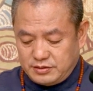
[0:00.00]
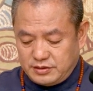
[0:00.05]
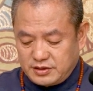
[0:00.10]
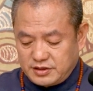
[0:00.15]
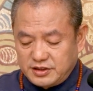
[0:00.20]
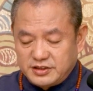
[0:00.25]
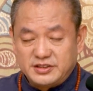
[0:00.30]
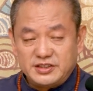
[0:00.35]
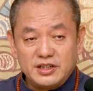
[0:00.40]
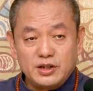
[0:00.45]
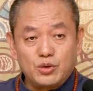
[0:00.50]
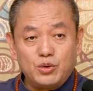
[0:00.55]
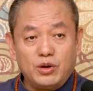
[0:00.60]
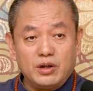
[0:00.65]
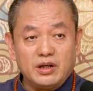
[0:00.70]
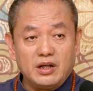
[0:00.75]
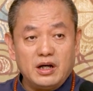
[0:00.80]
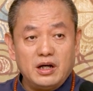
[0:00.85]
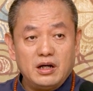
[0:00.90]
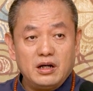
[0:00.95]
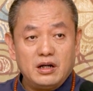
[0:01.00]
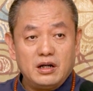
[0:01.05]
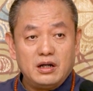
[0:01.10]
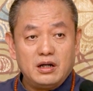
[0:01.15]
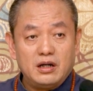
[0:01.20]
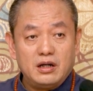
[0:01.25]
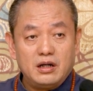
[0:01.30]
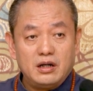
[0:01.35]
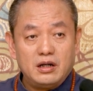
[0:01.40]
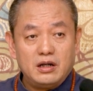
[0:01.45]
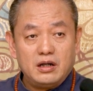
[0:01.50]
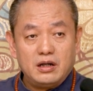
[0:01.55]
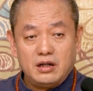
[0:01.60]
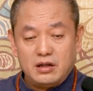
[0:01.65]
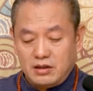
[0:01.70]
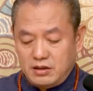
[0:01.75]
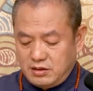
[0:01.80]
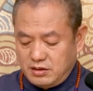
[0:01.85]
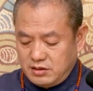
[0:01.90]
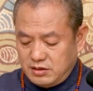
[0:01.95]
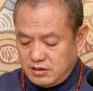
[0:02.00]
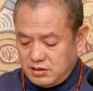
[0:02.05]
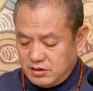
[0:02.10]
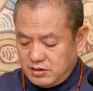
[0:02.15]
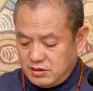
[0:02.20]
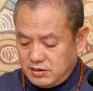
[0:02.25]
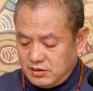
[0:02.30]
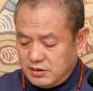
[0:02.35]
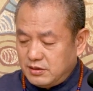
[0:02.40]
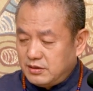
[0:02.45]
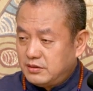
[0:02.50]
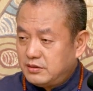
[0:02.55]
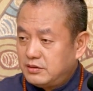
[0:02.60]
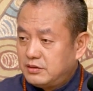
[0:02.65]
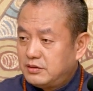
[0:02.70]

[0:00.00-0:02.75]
Being blessed as such can ruin a person.